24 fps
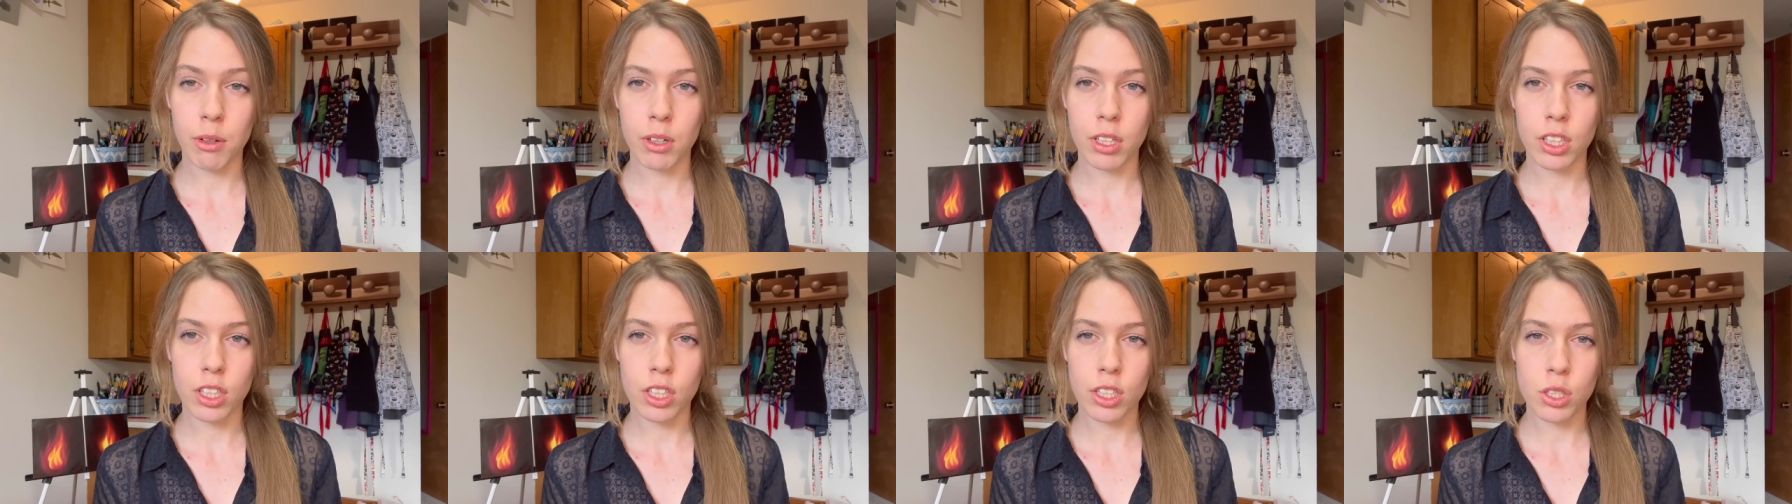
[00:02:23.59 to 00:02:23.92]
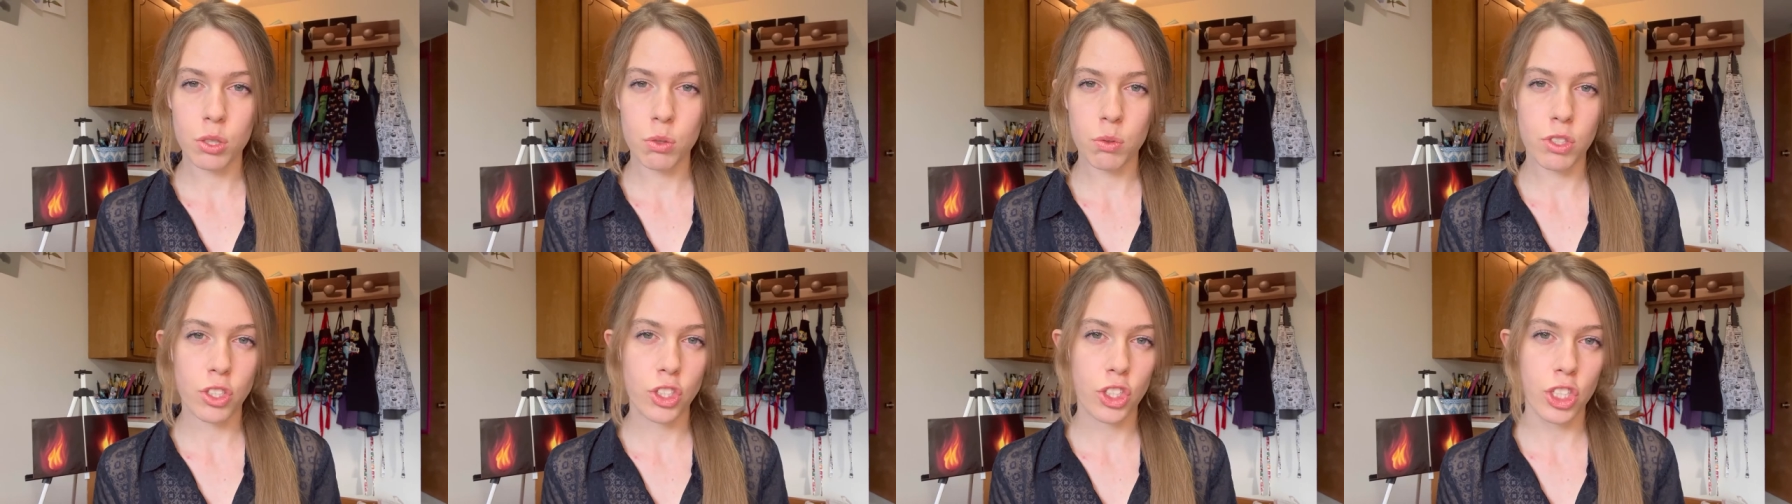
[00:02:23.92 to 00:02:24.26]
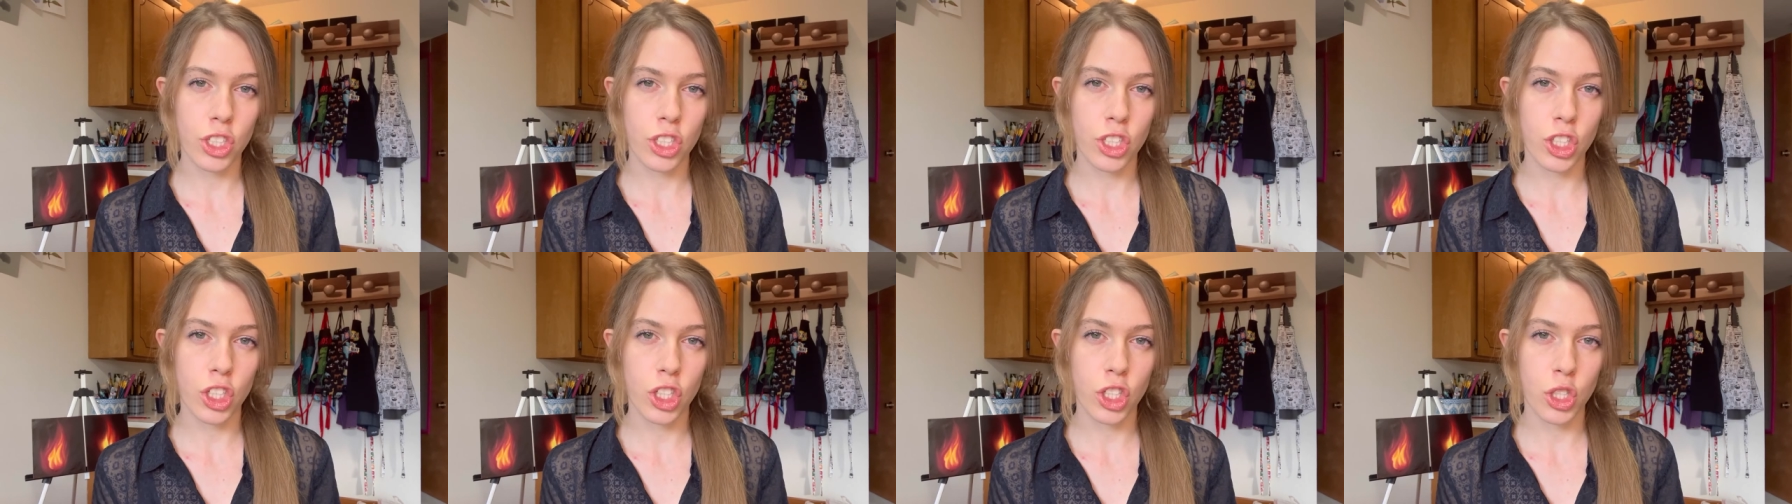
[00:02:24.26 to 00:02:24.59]
it looks with
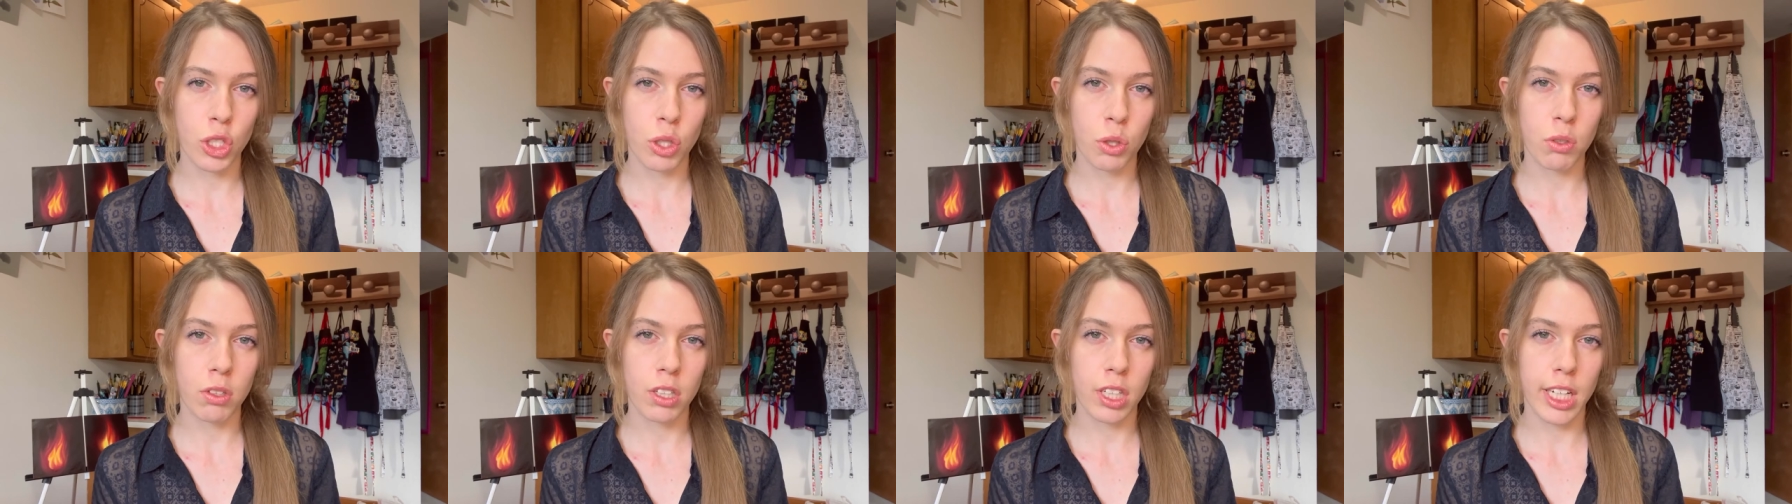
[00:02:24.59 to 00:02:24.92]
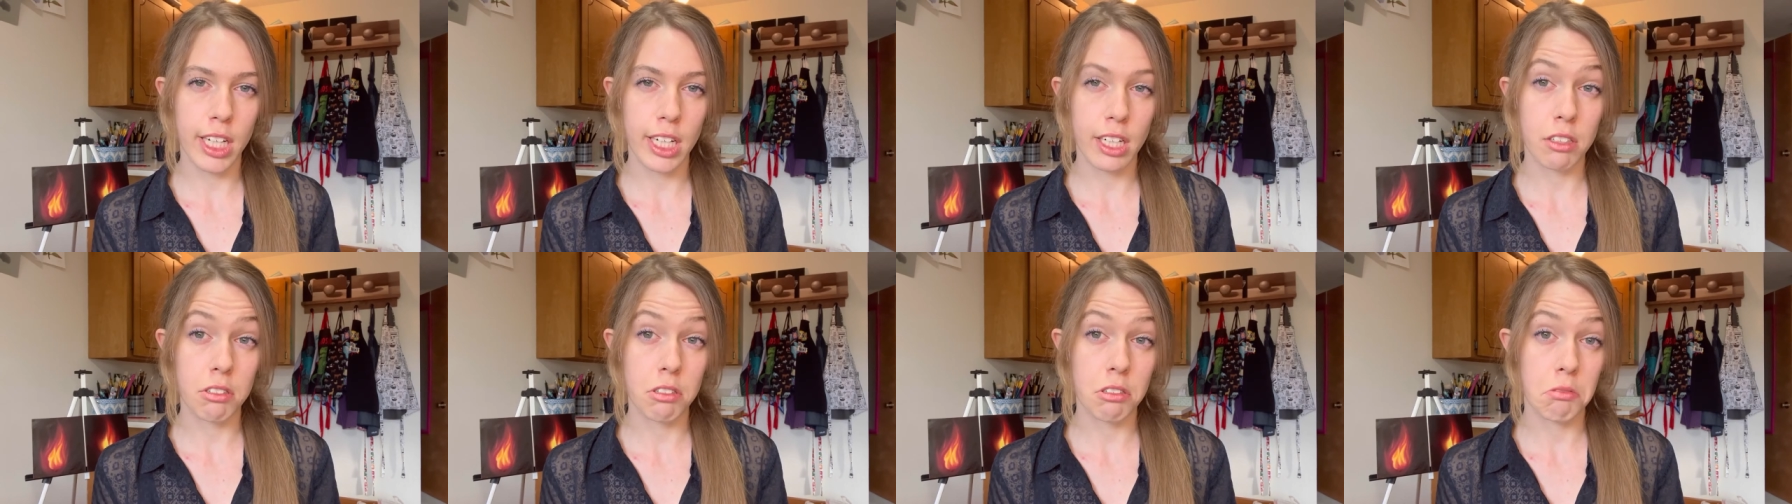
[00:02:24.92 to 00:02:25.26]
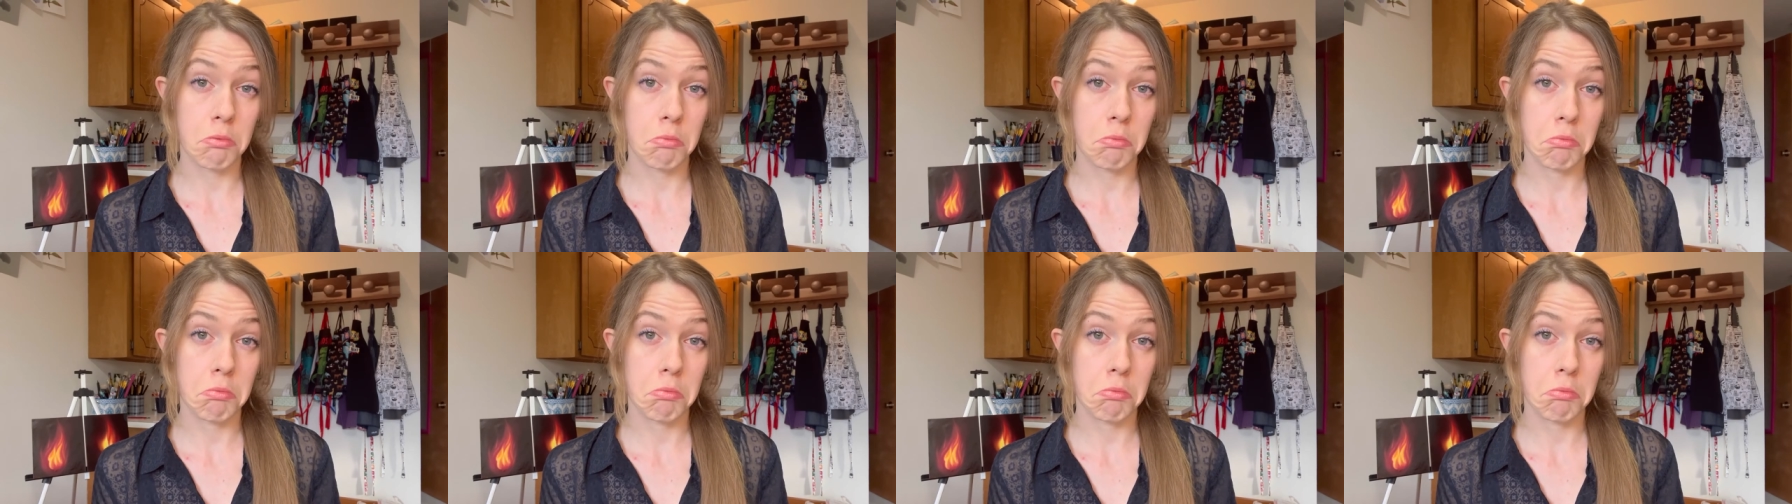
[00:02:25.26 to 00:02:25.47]
just the two layers.